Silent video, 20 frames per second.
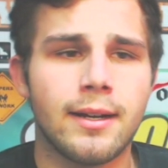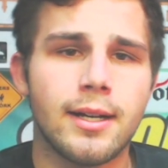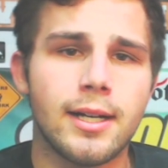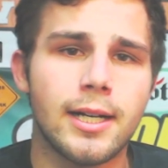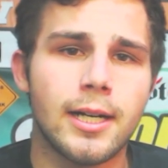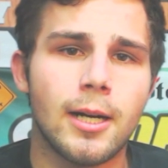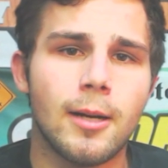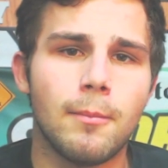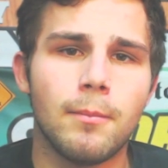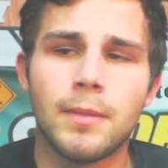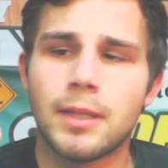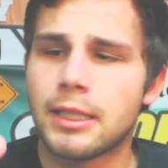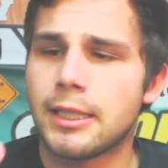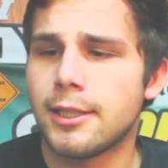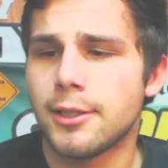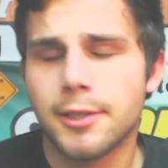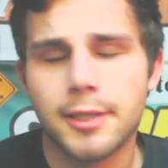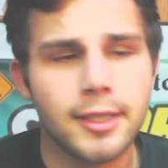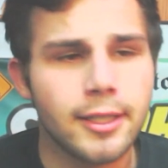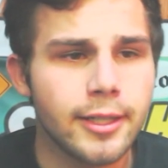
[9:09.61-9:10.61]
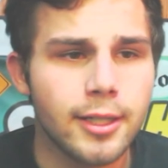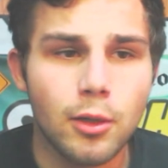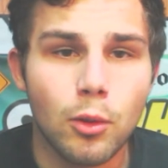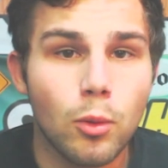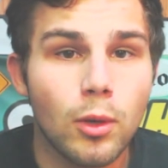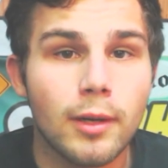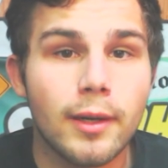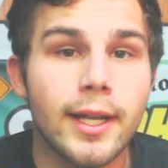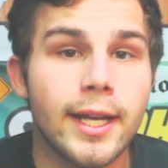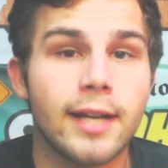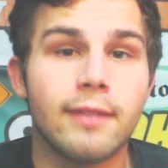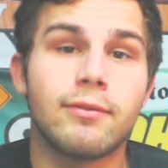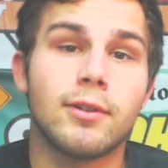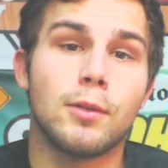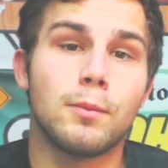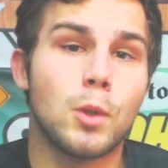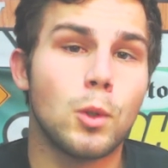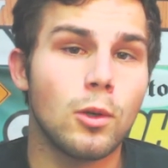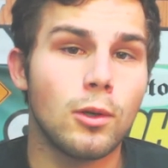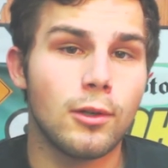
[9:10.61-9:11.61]
Um, right now I got one and a half
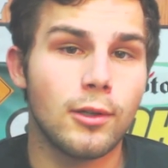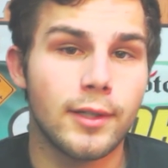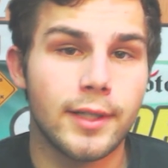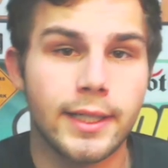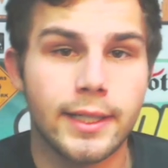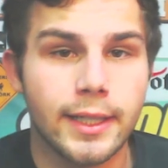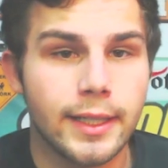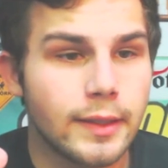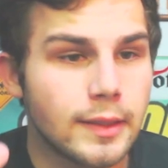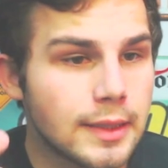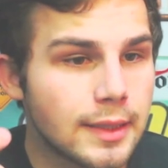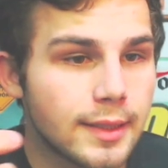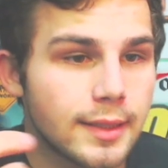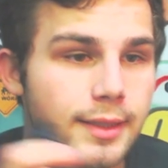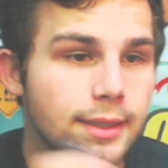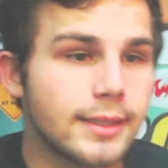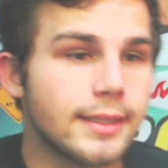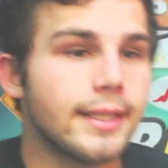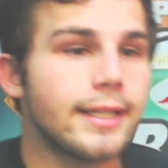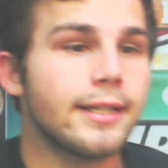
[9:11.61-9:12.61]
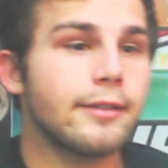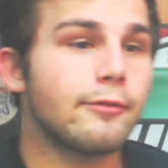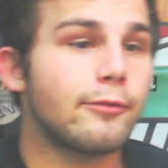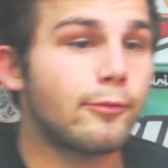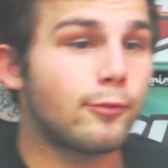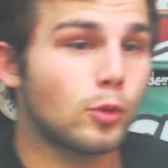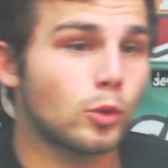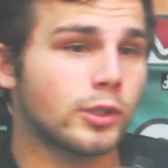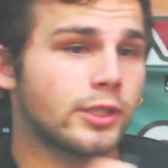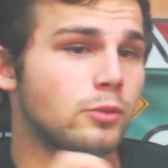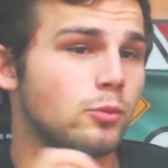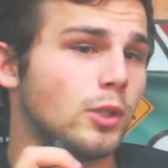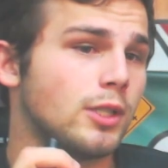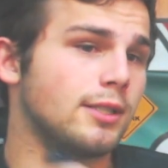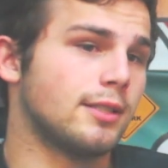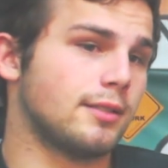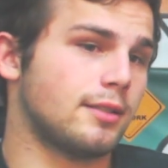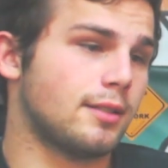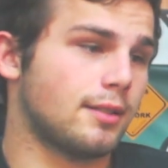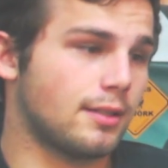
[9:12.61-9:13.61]
ohm coil in it, and this is it at 40
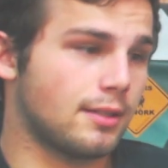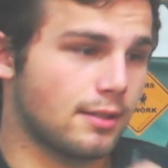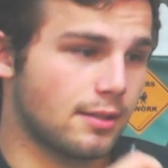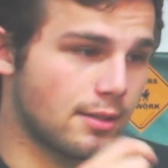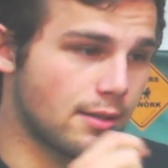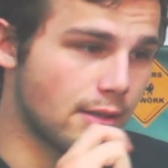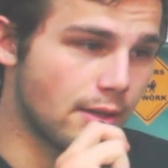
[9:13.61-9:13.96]
watts.